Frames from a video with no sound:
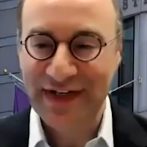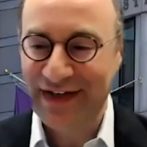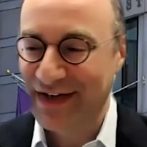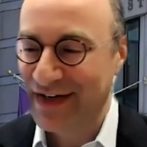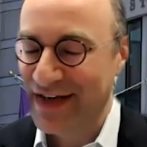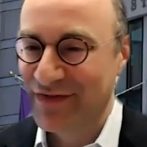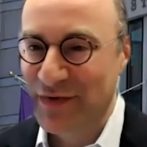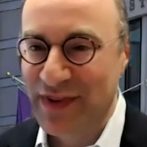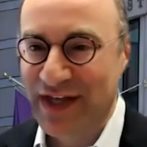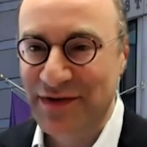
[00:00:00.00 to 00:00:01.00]
And, and even
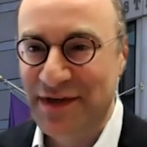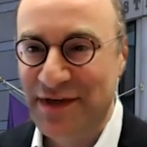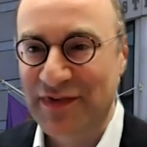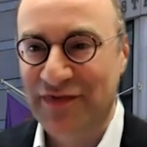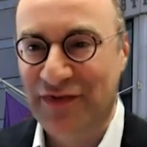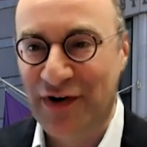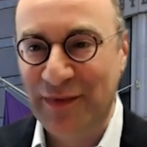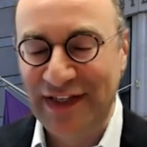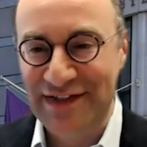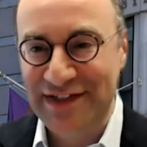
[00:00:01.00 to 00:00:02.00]
without some of the formal
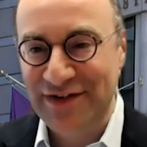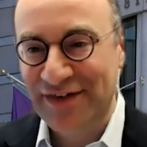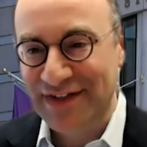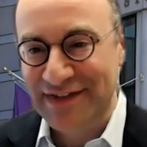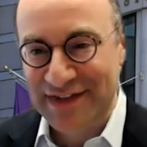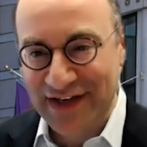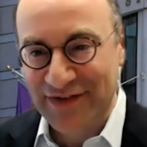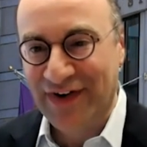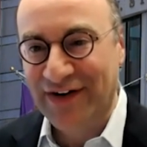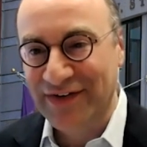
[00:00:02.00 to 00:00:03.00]
institutions, they
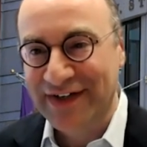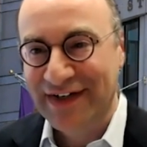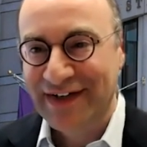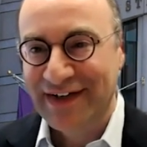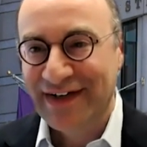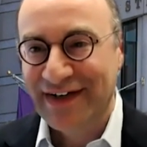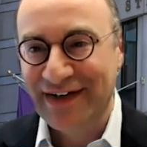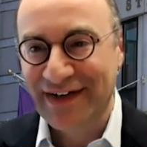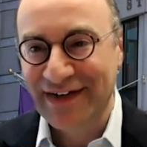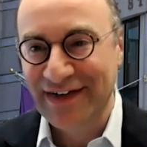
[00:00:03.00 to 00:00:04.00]
found
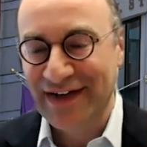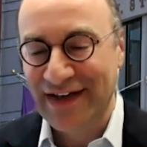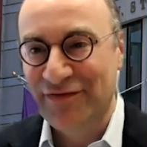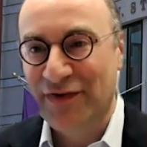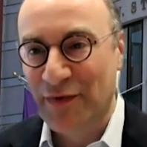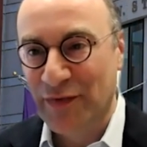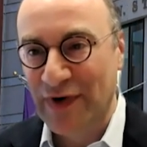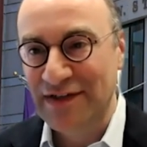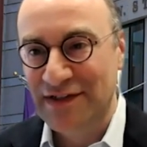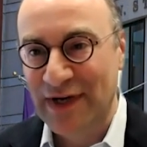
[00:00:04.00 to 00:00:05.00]
uh, informal
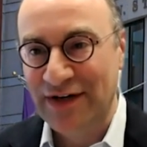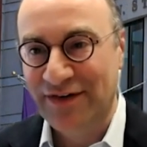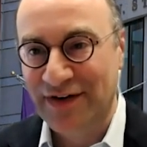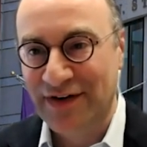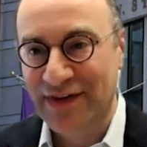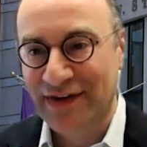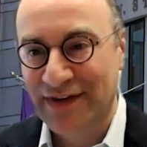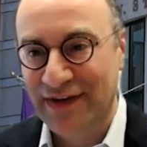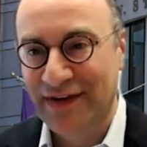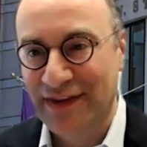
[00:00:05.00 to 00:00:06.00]
ways to make sure that,
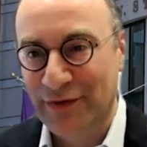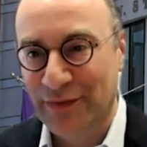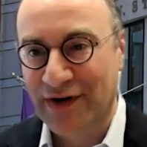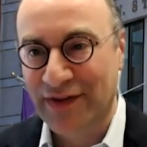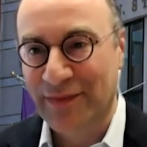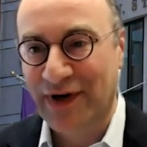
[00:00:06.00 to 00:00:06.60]
that, that they were part of the